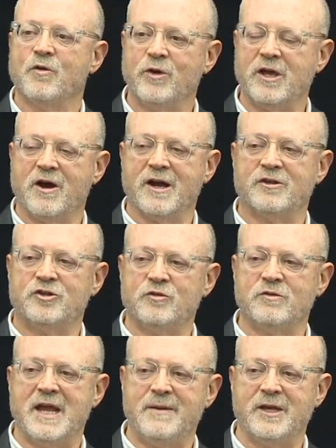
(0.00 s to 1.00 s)
We hired two
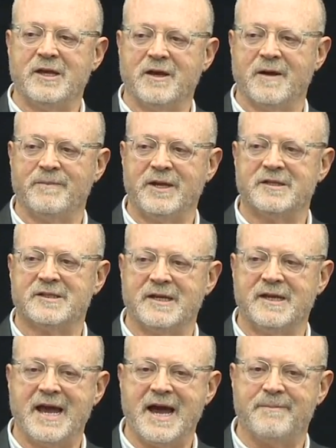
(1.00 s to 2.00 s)
naming companies
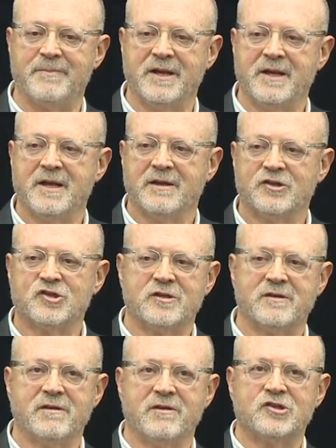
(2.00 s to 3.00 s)
at Gap because
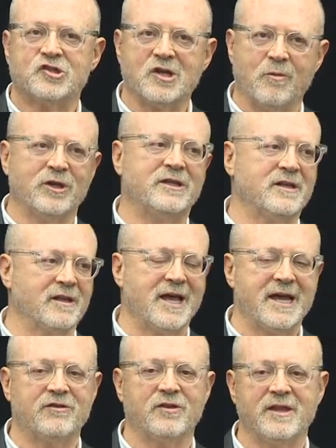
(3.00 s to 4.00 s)
someone didn't
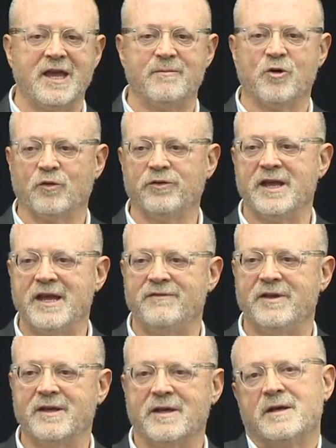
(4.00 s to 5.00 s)
like the name Old
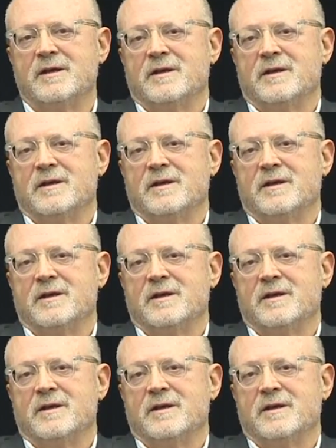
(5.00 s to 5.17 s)
Navy.